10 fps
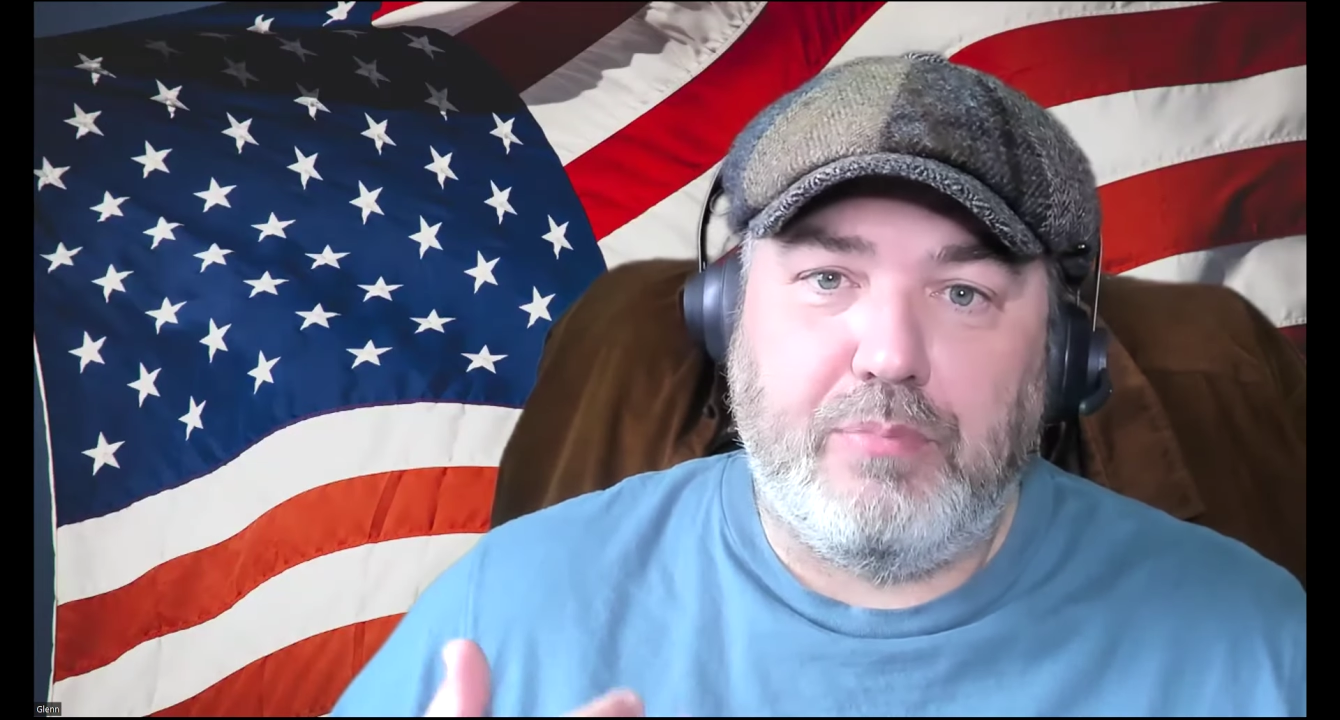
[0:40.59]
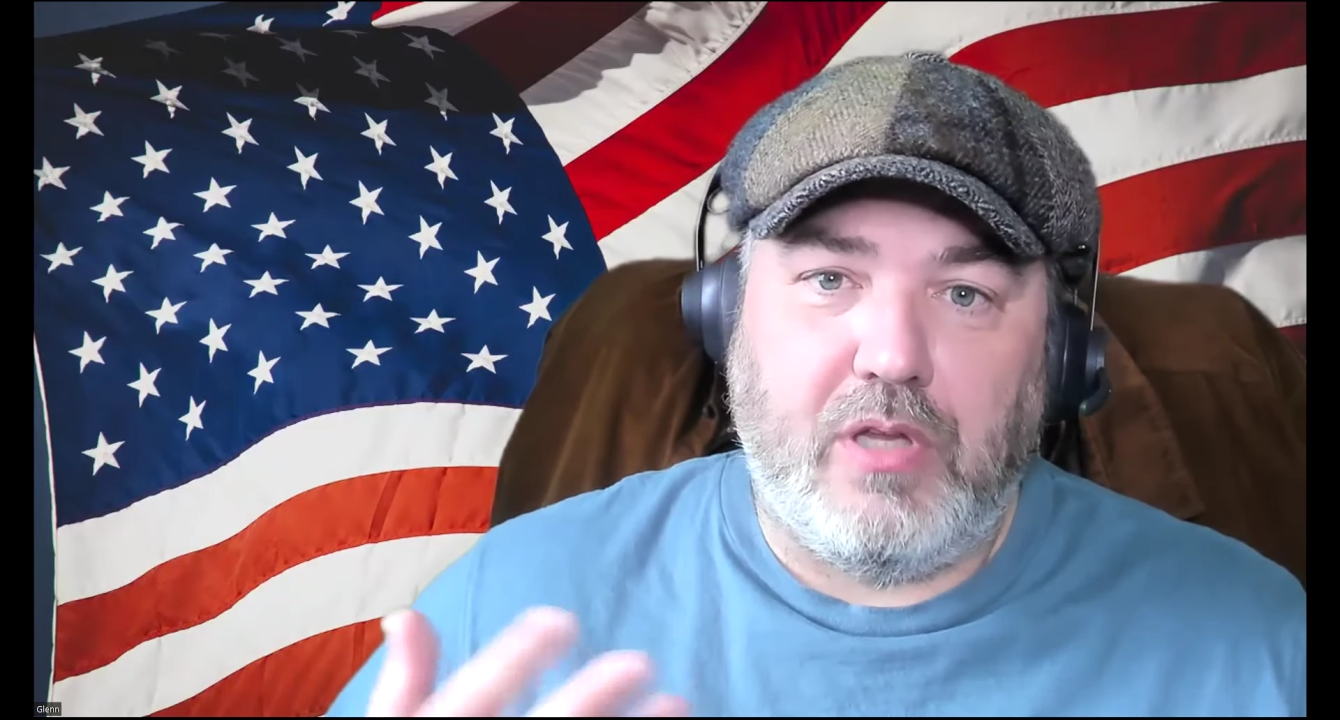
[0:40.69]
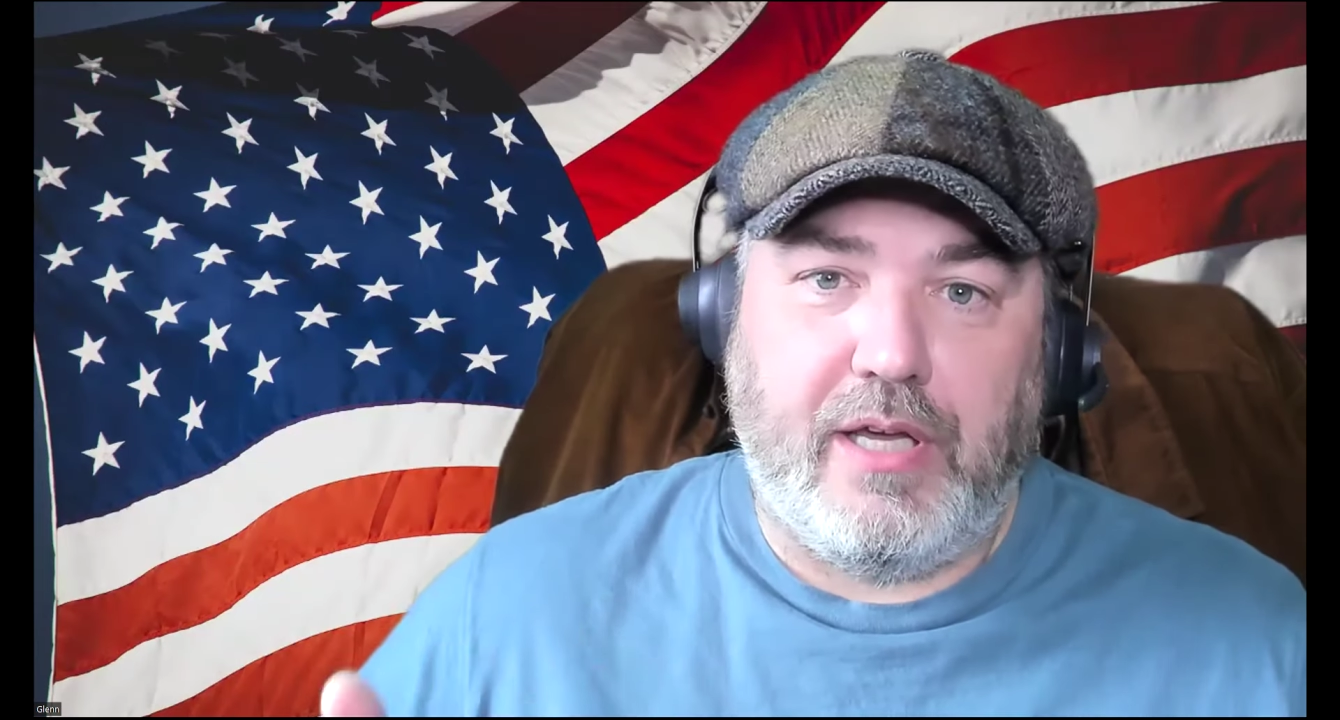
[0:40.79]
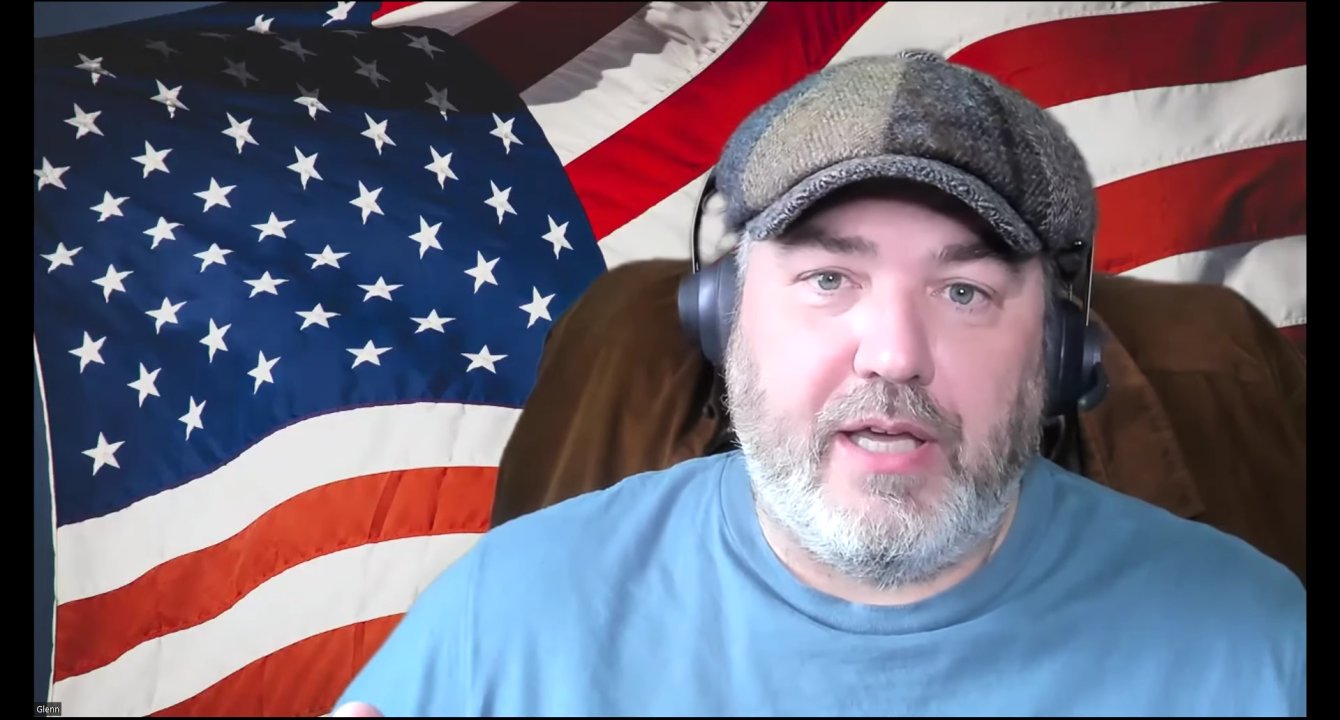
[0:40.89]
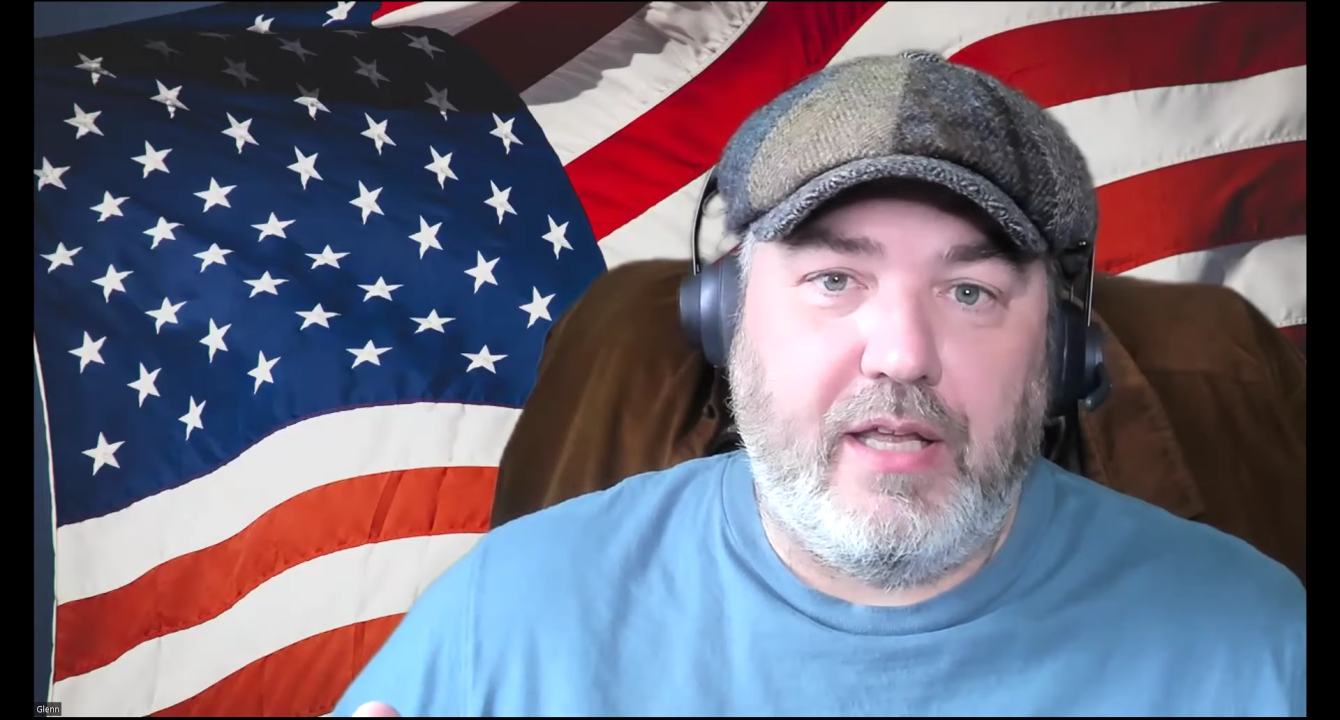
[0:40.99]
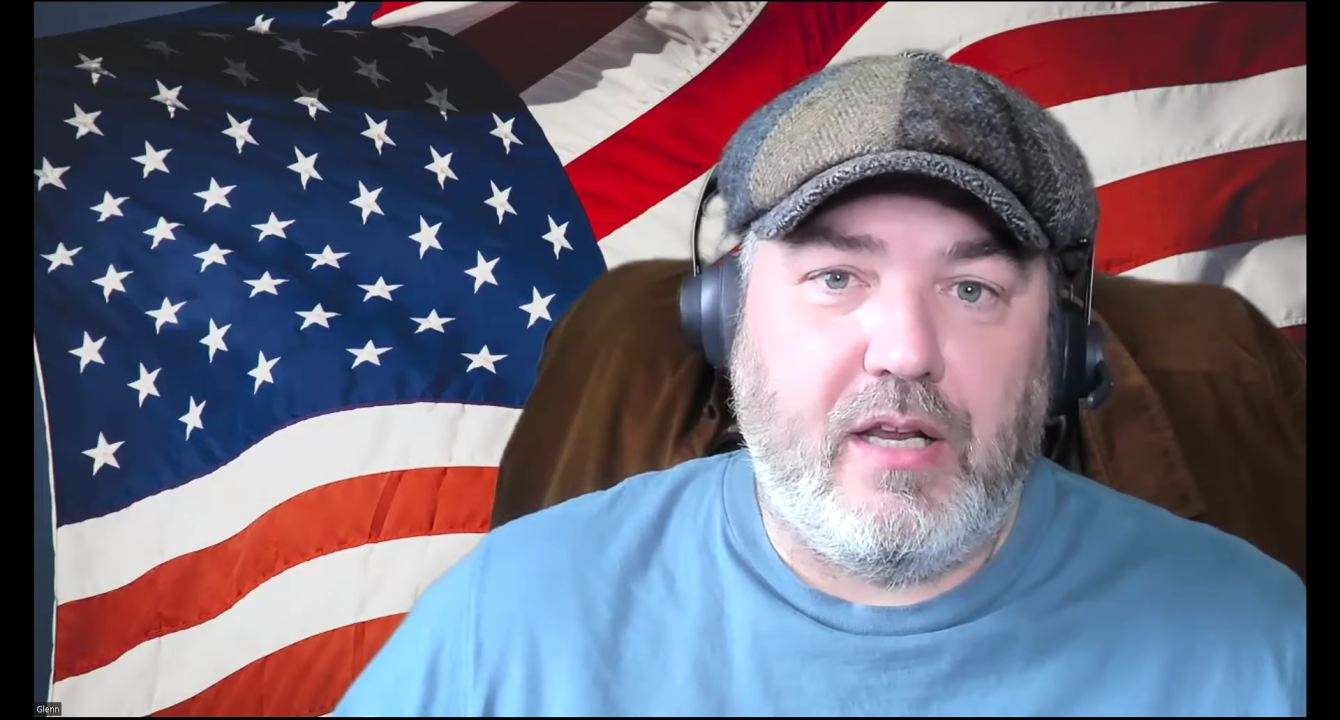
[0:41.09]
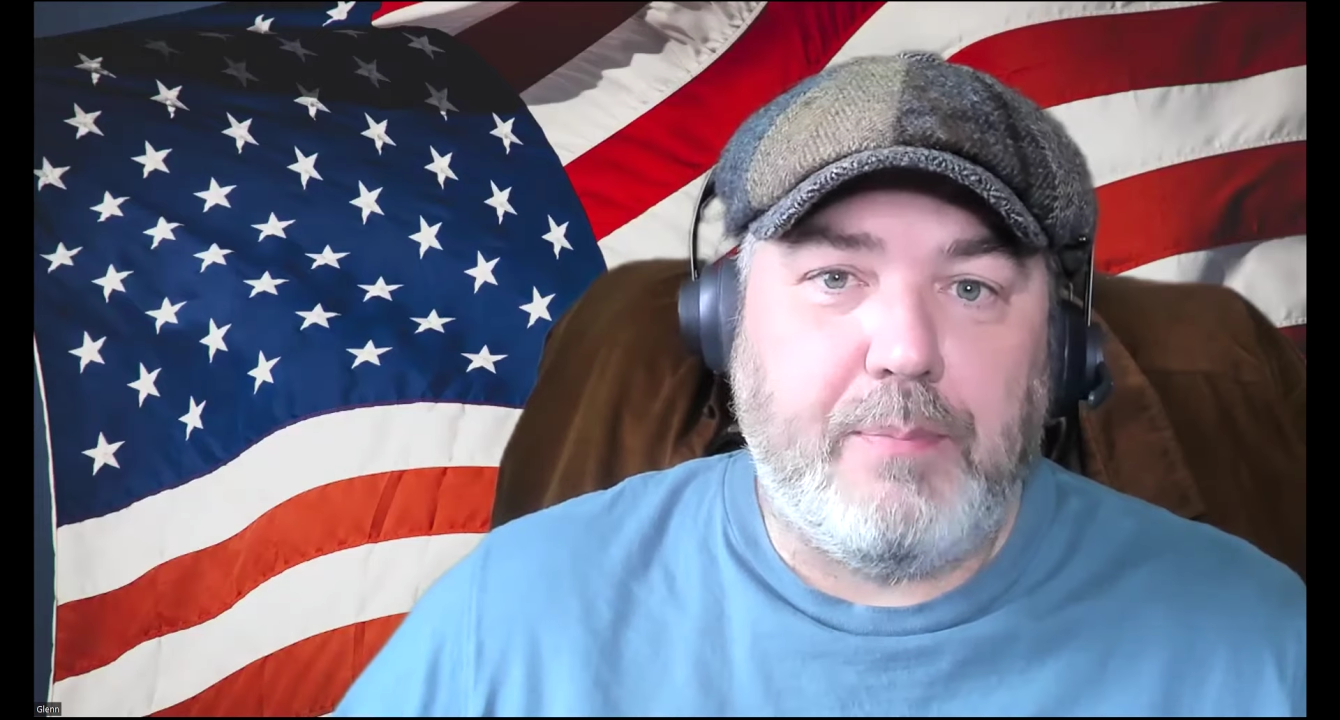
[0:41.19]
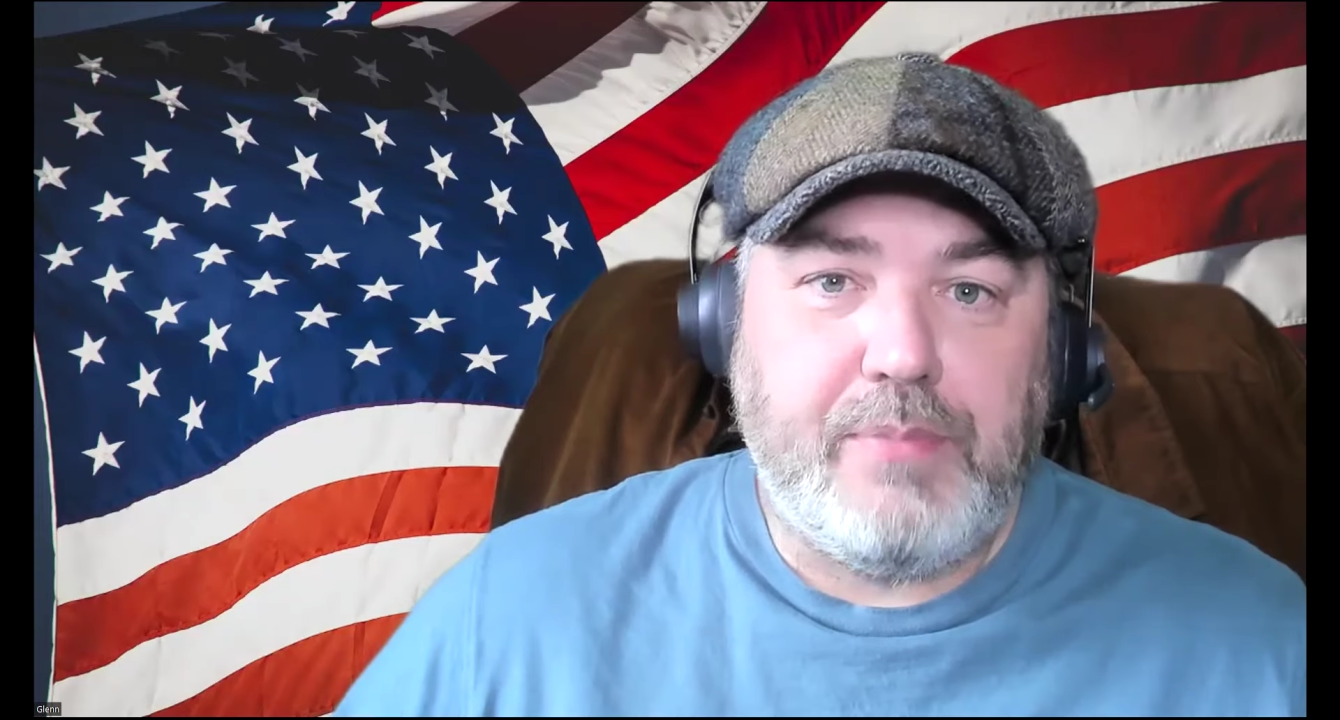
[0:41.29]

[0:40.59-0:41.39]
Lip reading: plugin